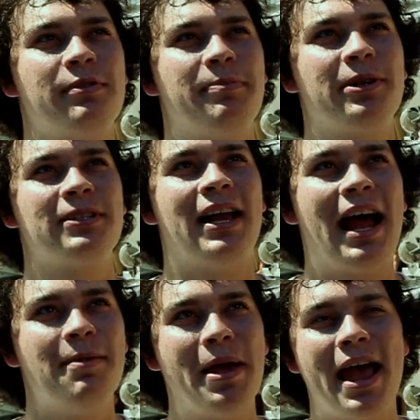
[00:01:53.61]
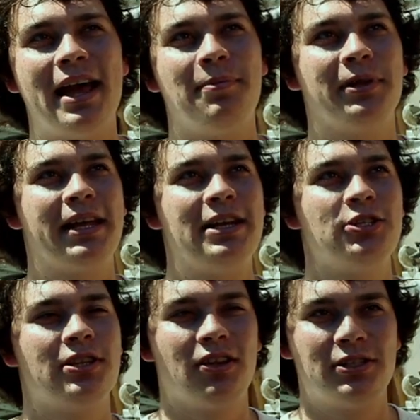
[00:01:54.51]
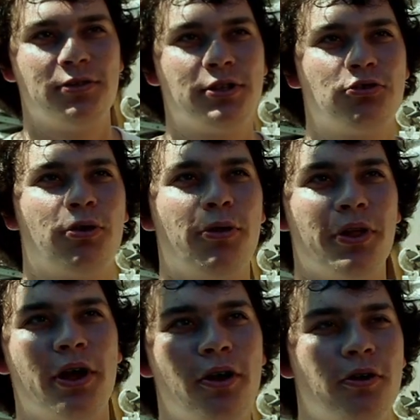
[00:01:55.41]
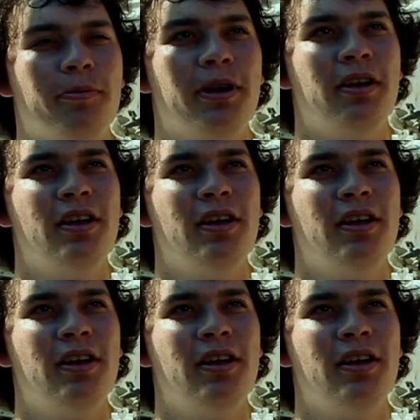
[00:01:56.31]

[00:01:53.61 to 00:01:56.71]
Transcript: We built an iPad application that lets you control the home